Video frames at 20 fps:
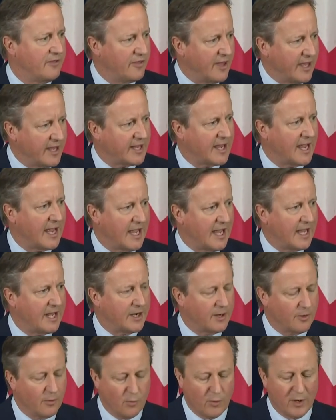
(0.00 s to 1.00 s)
they
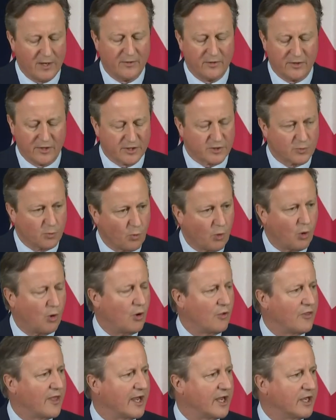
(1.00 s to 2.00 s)
can win this
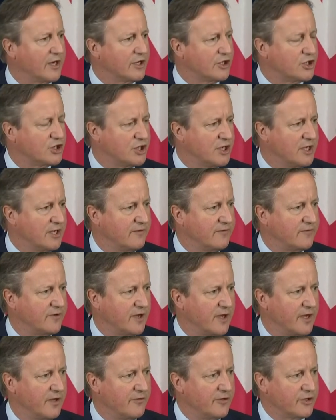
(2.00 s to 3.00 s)
war, they can
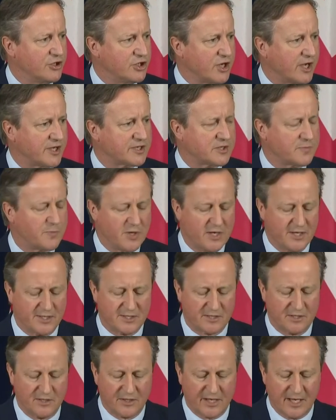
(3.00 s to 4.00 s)
achieve the just
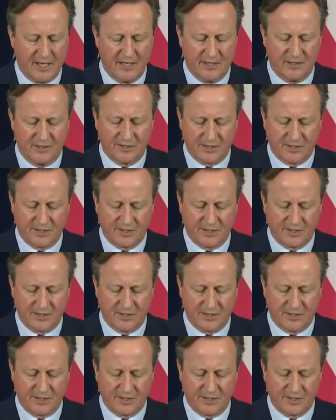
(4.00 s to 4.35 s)
peace that they